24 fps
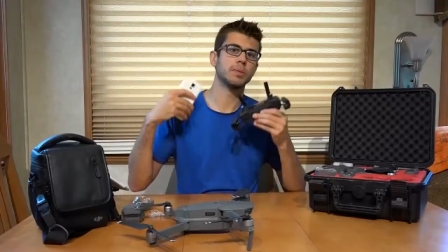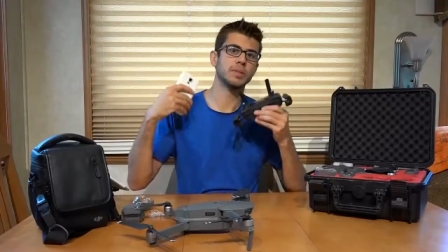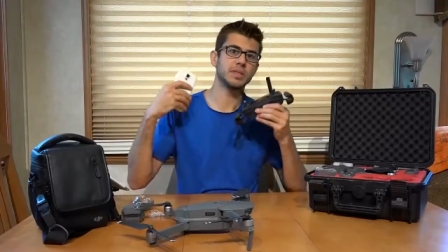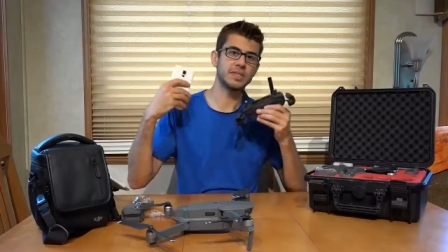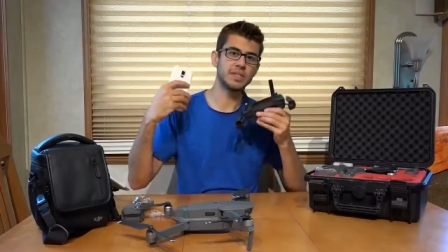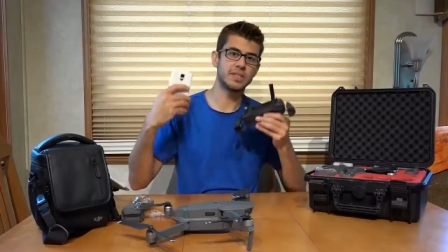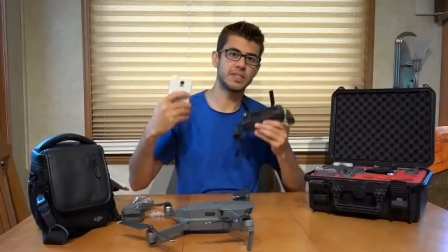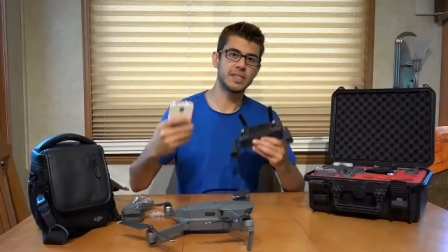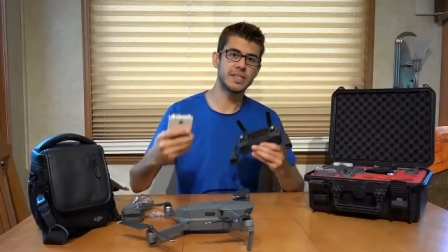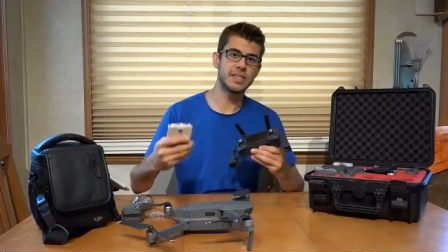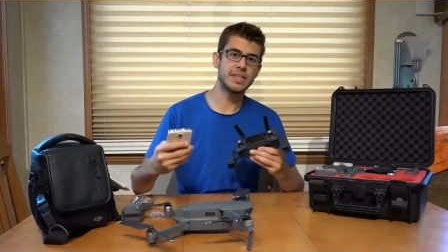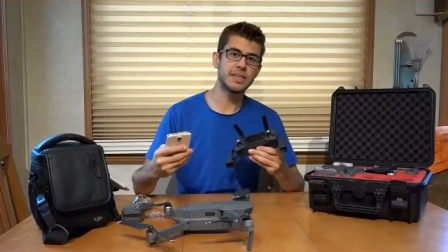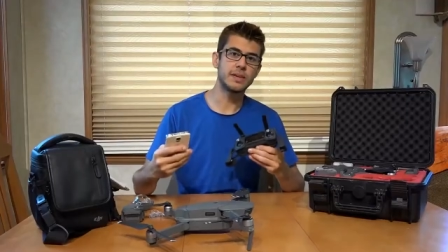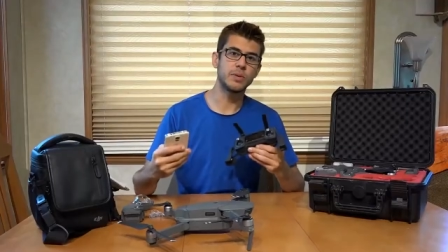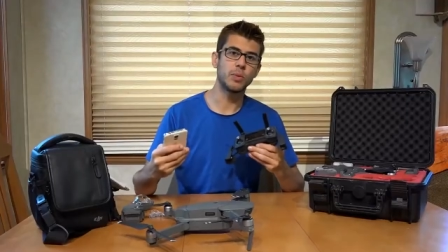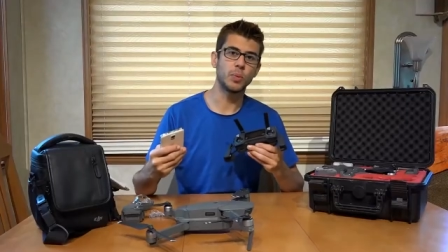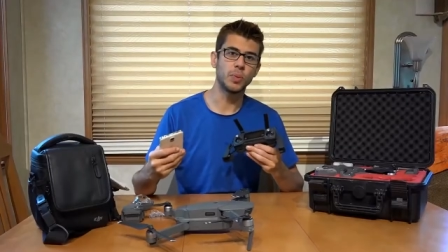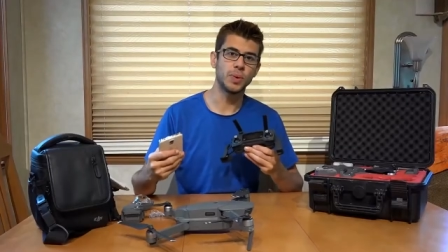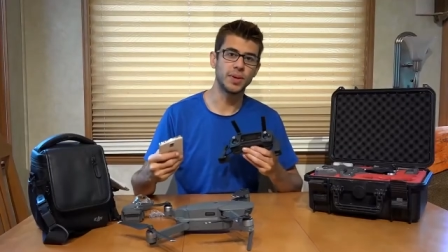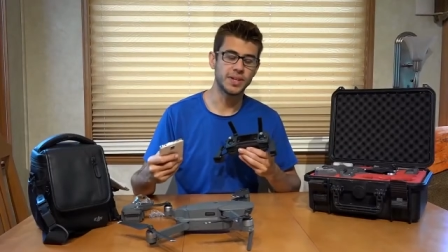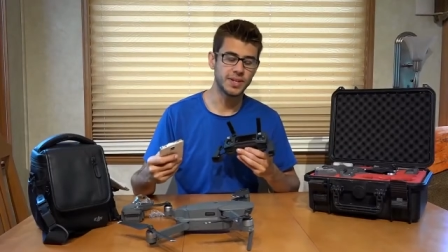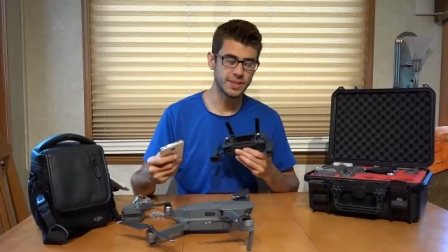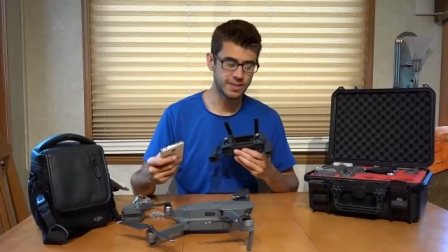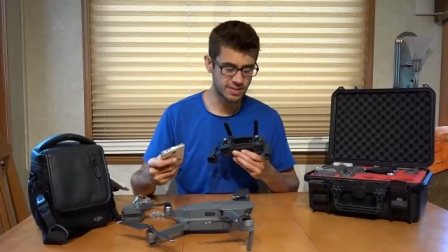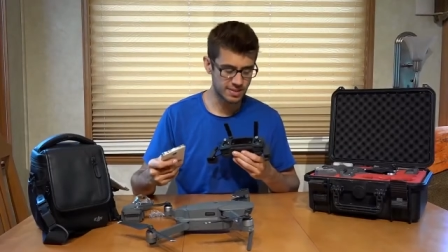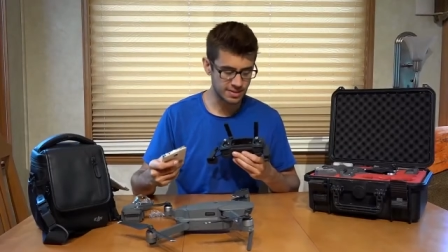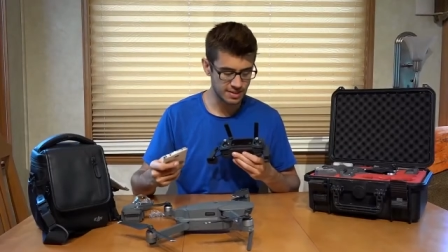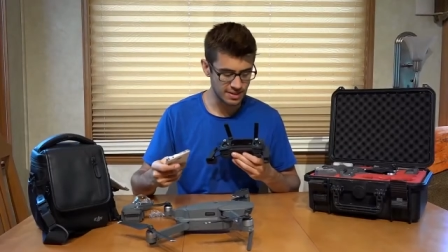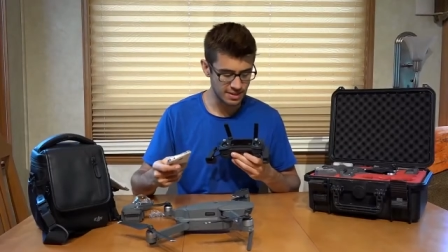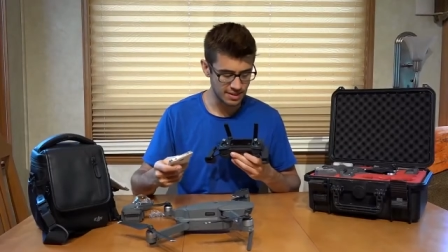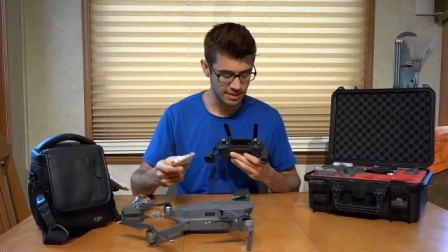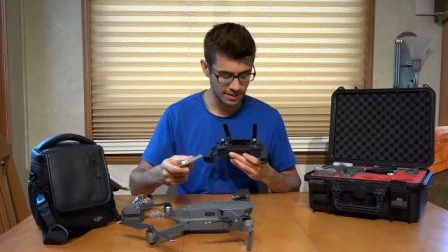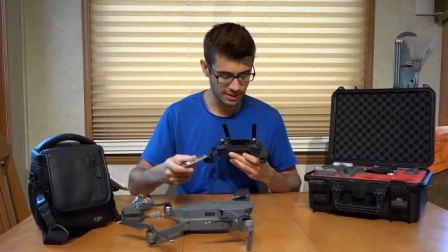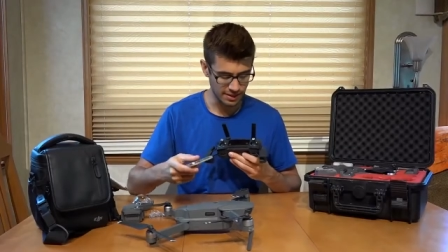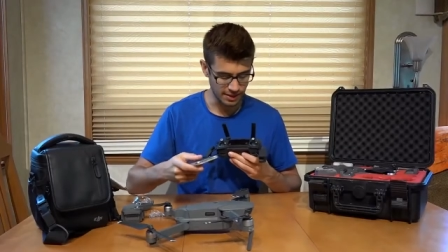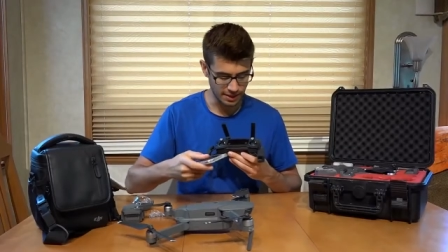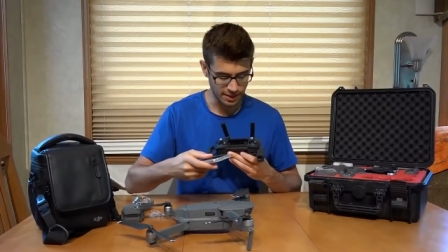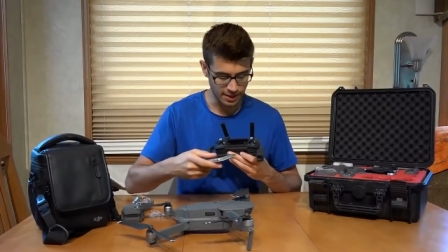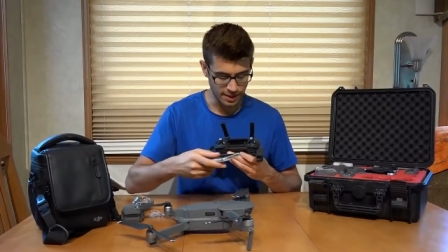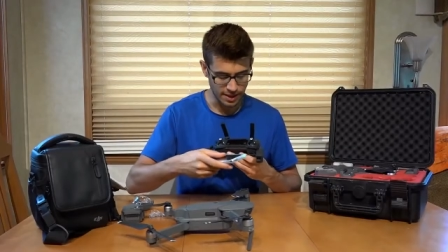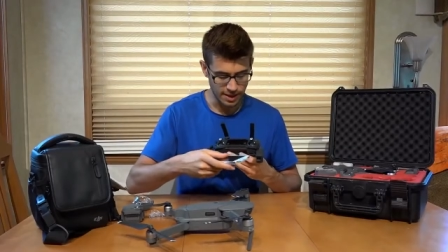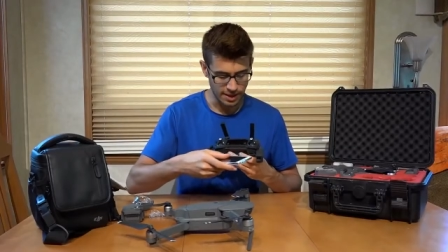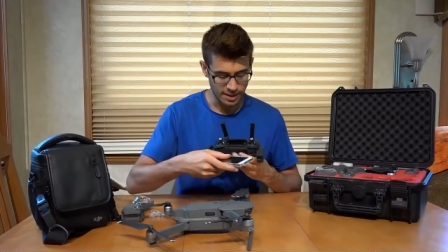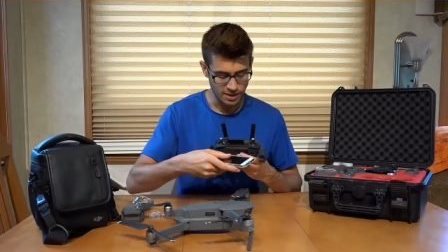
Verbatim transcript: able to see what it's seeing.